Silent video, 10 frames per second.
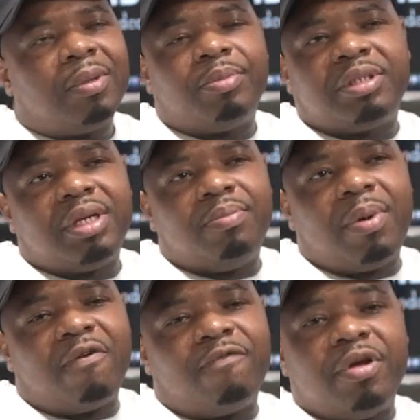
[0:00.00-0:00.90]
I'm going to say
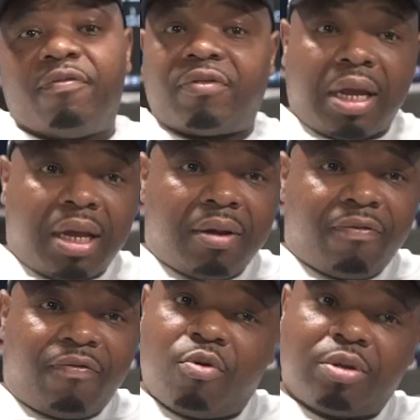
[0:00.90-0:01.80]
about 15,
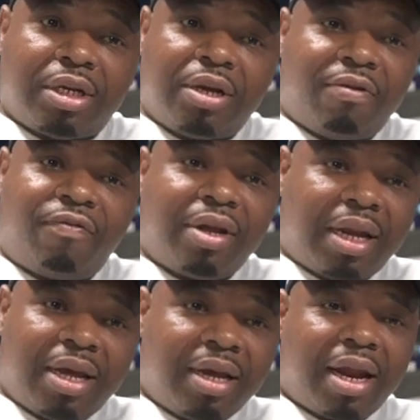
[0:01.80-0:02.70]
14,
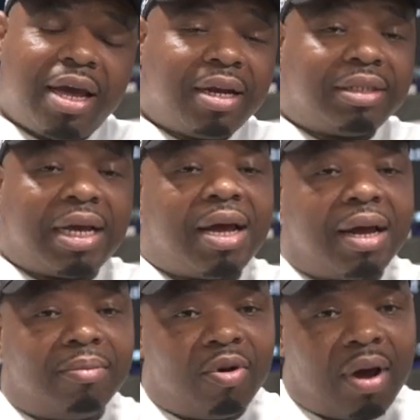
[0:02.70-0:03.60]
15 at the time,
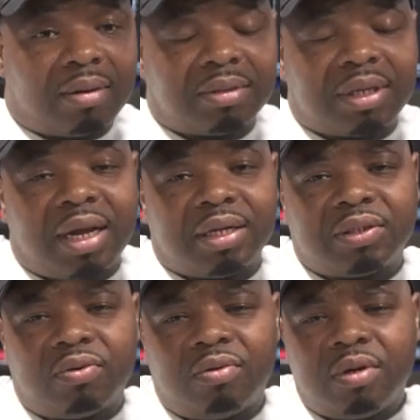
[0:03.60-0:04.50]
you know what I'm saying?
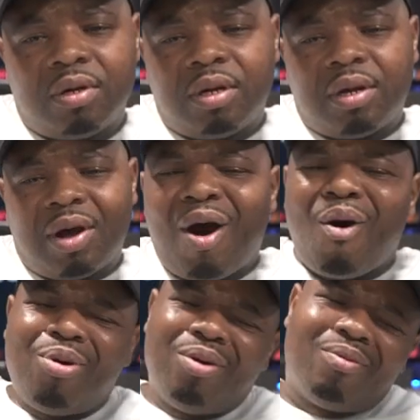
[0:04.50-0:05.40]
So
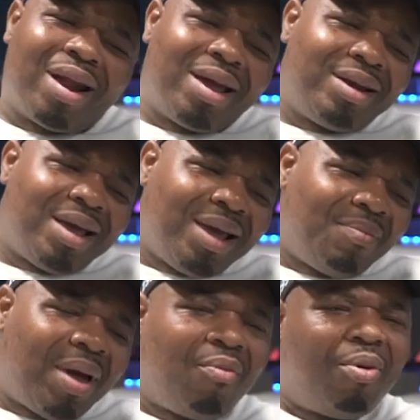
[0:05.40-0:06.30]
all oh, we was like, man,
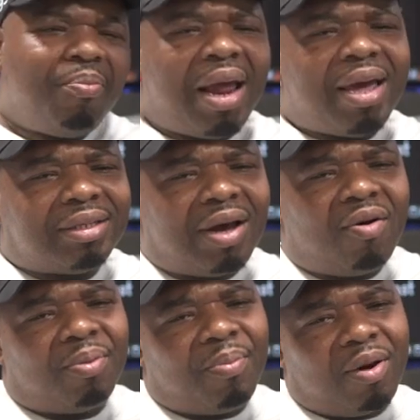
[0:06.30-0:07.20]
man, what Black
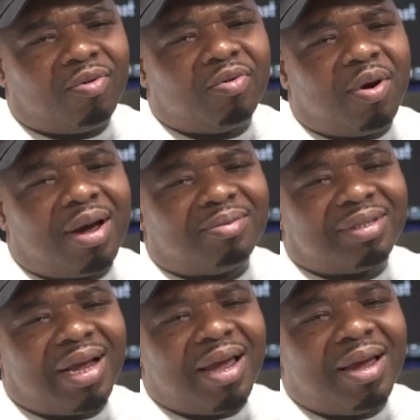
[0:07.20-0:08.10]
talking about, you know what I'm
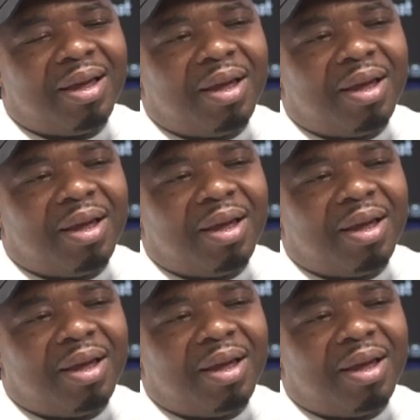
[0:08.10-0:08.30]
saying?